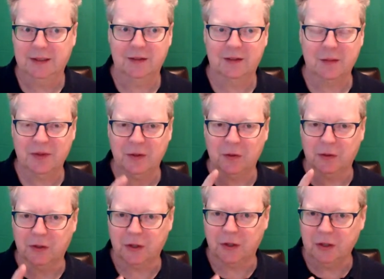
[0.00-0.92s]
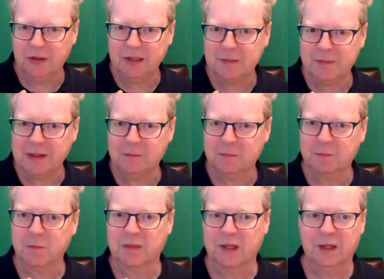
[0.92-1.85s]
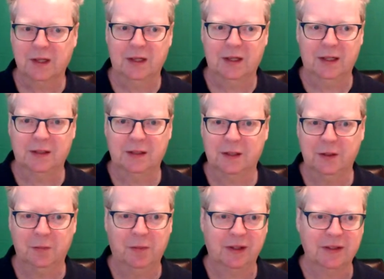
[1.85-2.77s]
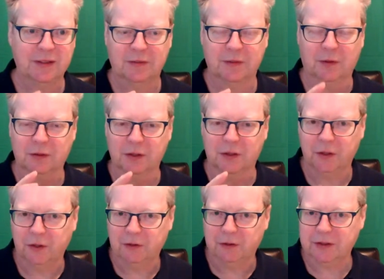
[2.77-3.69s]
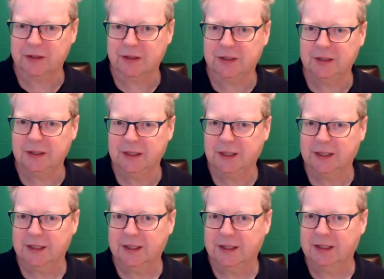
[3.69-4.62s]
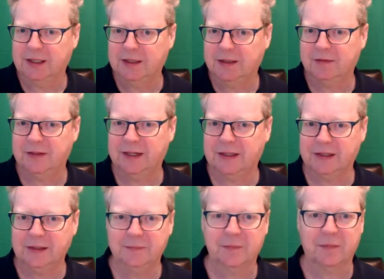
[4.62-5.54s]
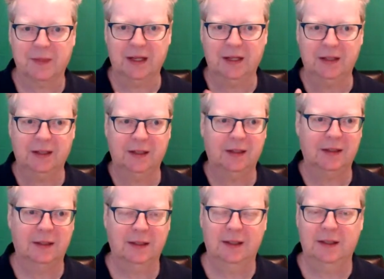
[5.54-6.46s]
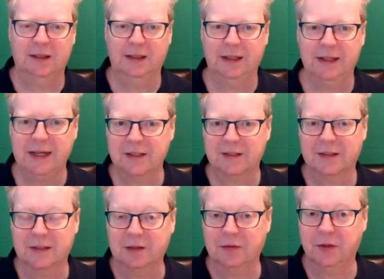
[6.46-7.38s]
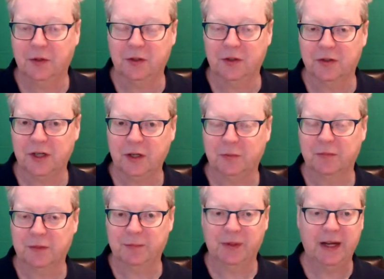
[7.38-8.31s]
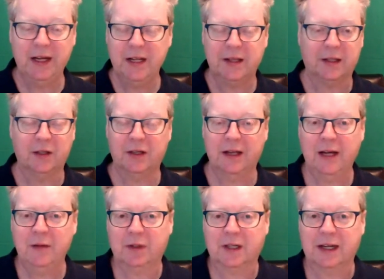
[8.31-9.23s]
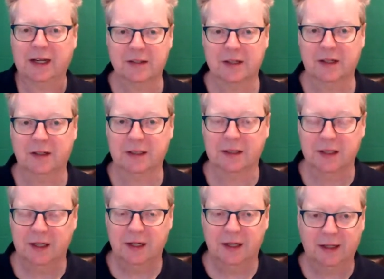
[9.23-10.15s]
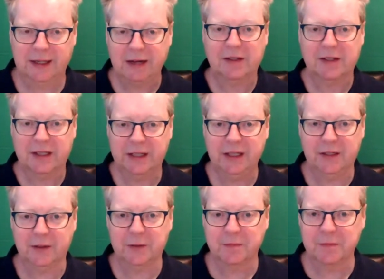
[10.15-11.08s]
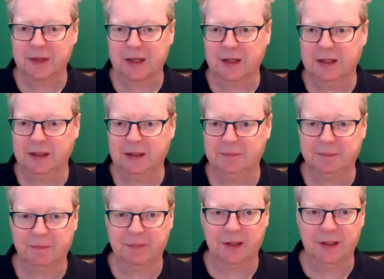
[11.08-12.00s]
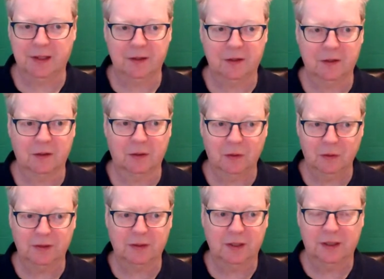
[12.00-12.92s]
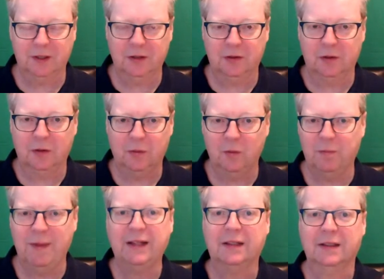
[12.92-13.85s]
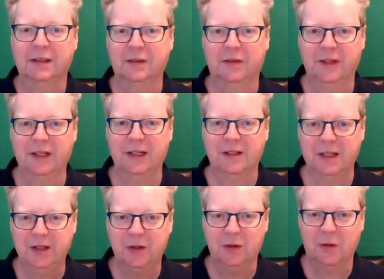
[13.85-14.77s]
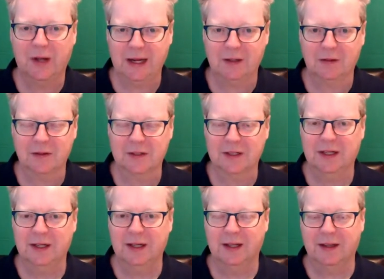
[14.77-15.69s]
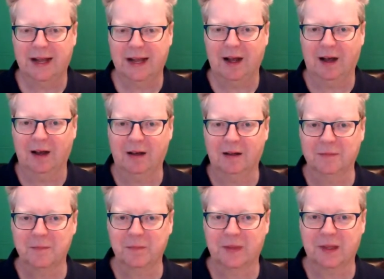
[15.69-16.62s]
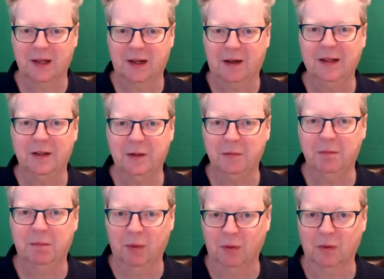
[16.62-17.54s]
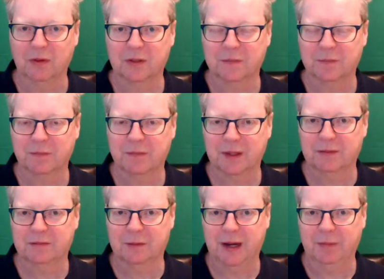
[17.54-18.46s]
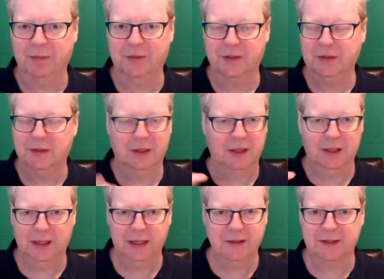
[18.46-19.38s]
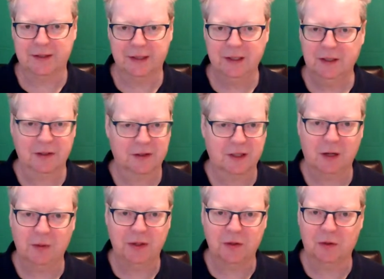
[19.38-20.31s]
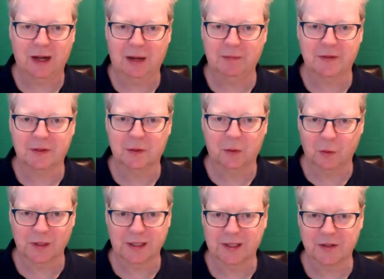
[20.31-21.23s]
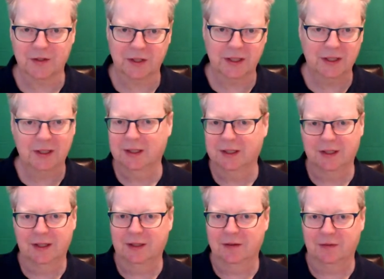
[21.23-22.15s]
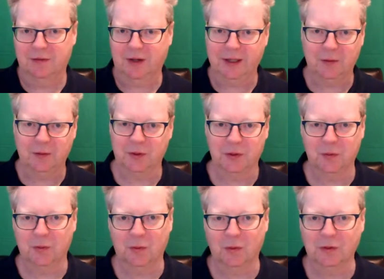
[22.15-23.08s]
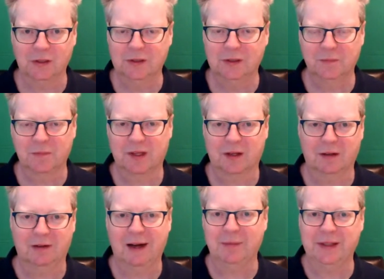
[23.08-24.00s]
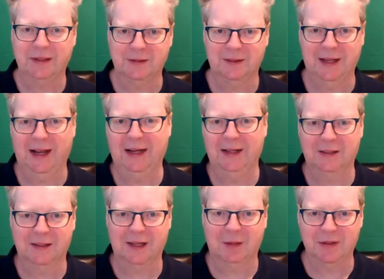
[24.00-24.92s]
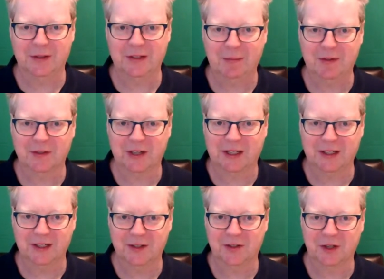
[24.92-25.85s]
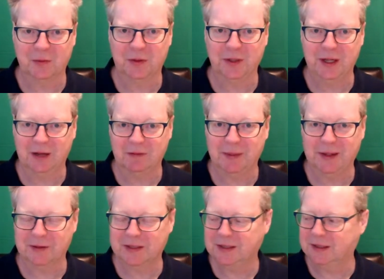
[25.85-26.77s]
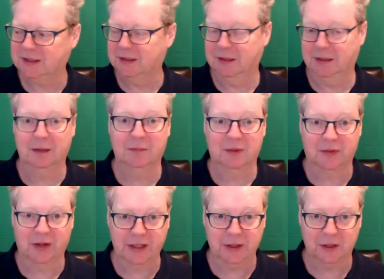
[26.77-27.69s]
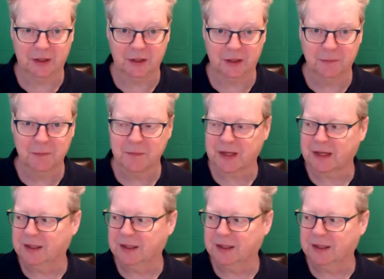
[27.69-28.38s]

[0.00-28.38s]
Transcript: You know, something you're curious about. Uh, so you buy stuff on a curiosity uh, factor. Then, uh, then that's the stuff you can show. So, but anything, you can, anyone can get started. I guarantee you. Um, you know, you have got all you have got all manner of things in your house that are either you bought from Amazon, easiest thing, just go into your Amazon order history, find what you ordered, grab it, and come and demonstrate it and show what you love about it, uh, providing you do.